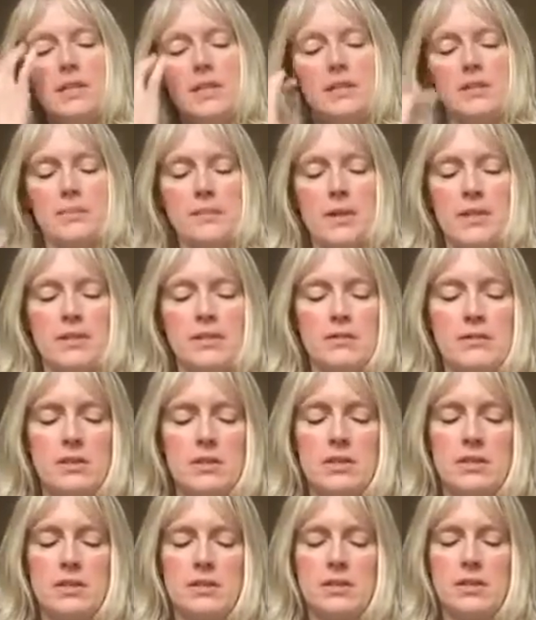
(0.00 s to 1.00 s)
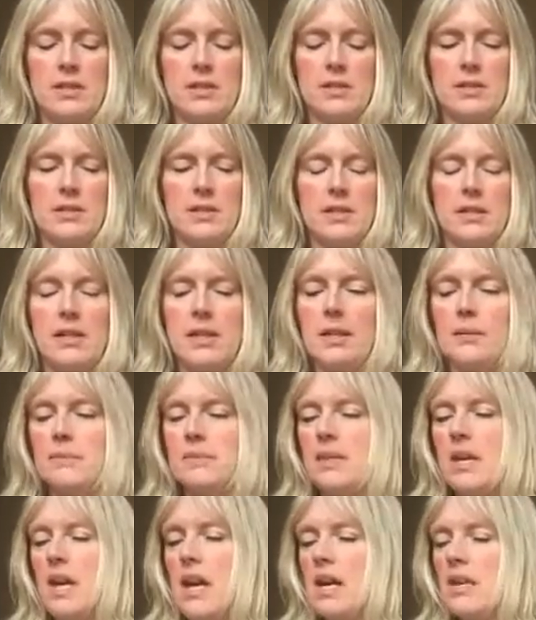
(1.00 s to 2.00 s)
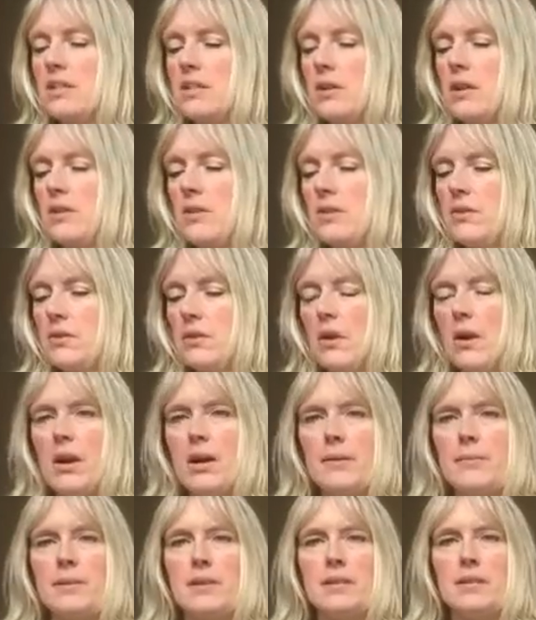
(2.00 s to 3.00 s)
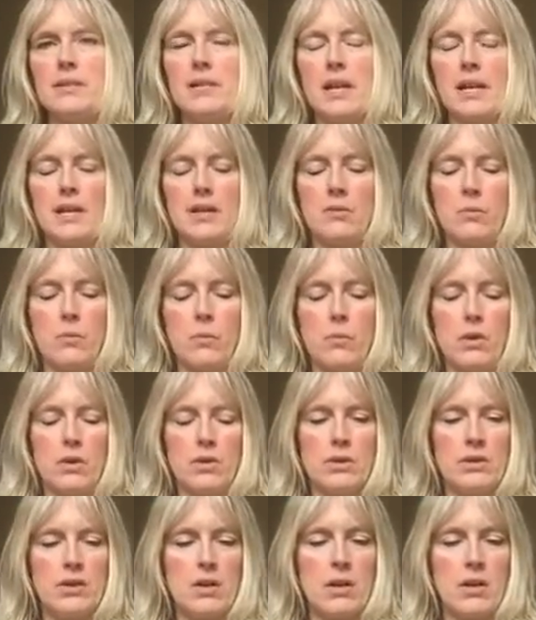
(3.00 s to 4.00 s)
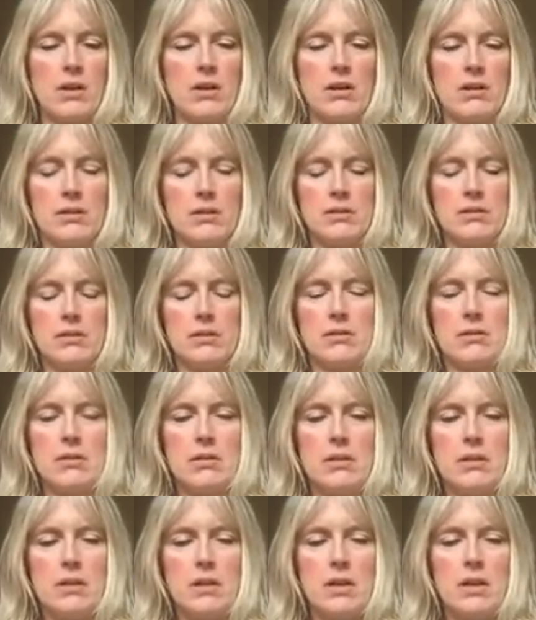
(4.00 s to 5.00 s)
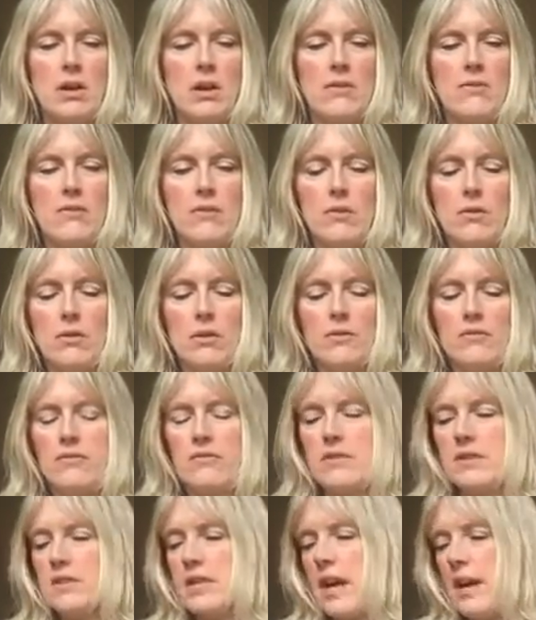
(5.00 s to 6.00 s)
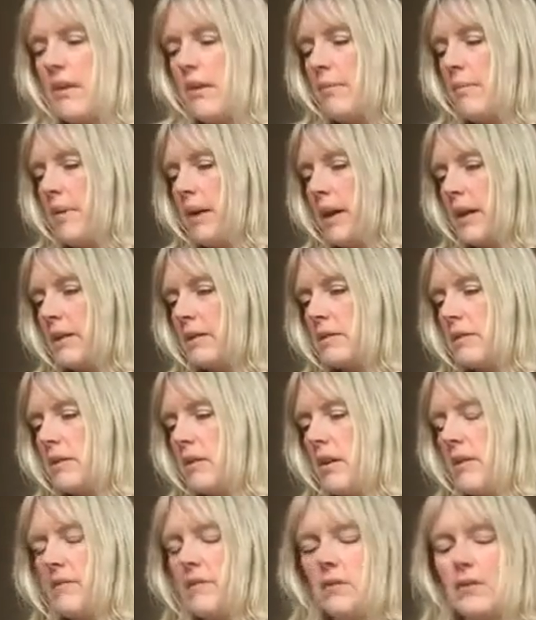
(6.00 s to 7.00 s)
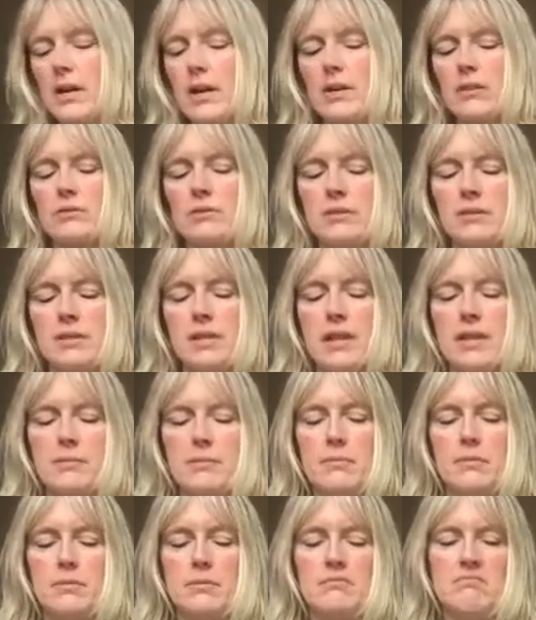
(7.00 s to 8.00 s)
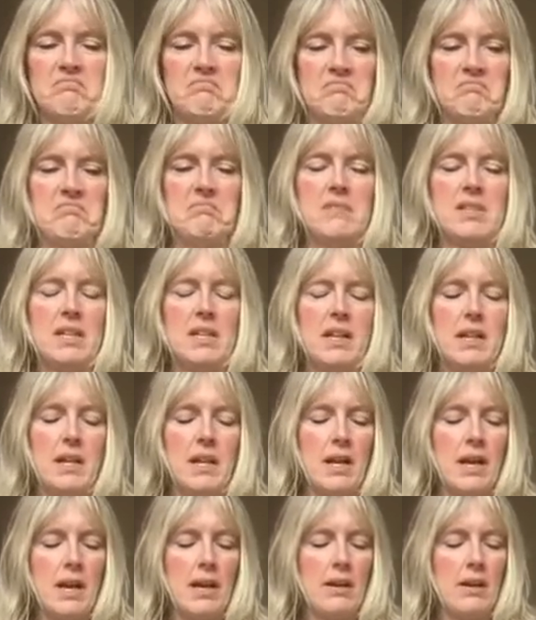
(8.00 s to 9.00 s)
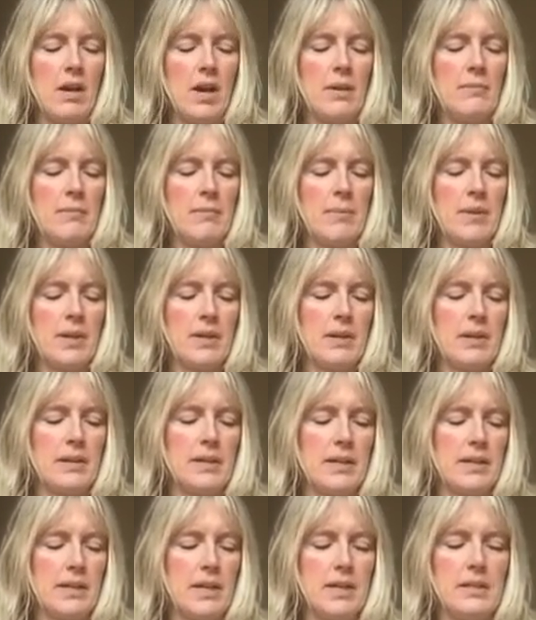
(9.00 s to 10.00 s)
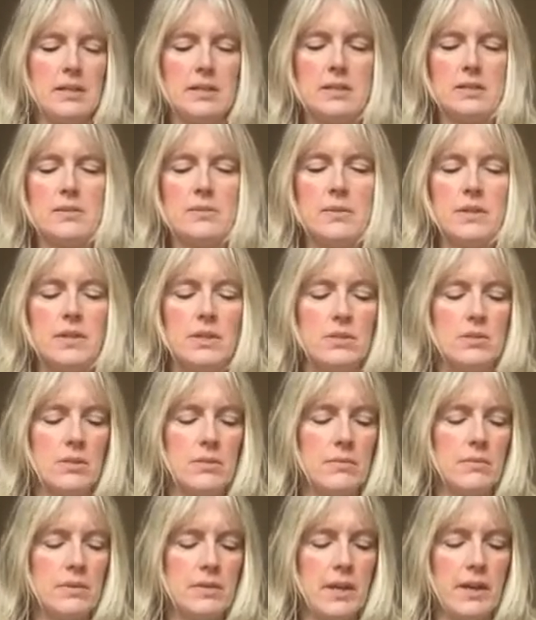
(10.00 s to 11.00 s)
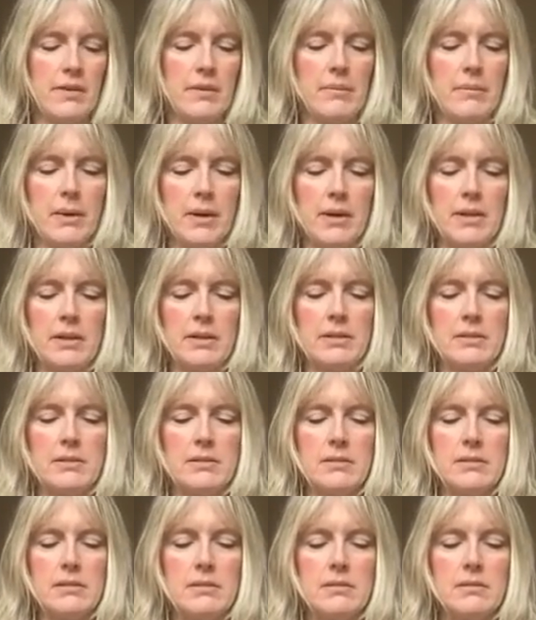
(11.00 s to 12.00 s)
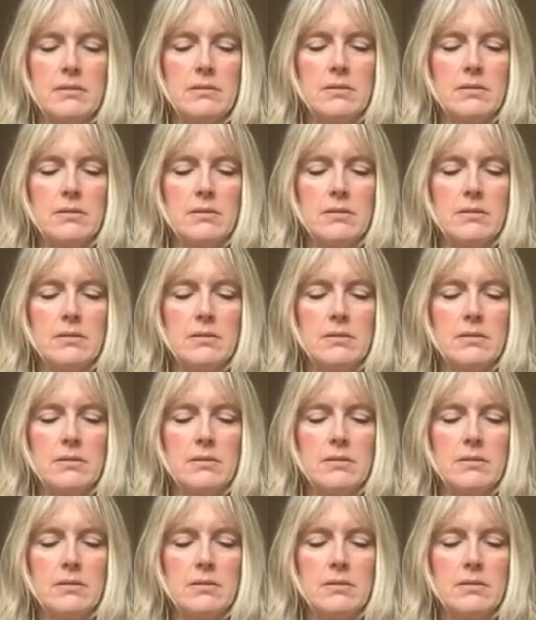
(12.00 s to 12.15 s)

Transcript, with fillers: really a special, it's just that it's the eclipse. So I thought I am going to take one card of all of the tarot packs that I've got out on the table. And I'm a bit like a kid in a sweet shop with tarot packs.